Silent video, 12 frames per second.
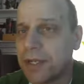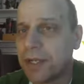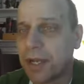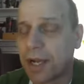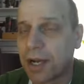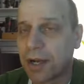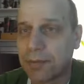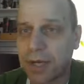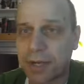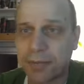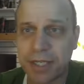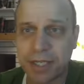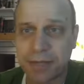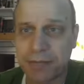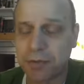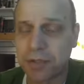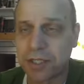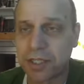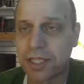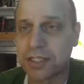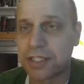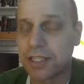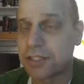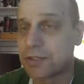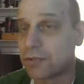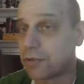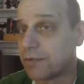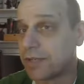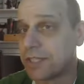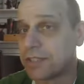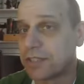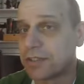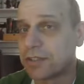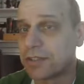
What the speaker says: I might have an organization or a residential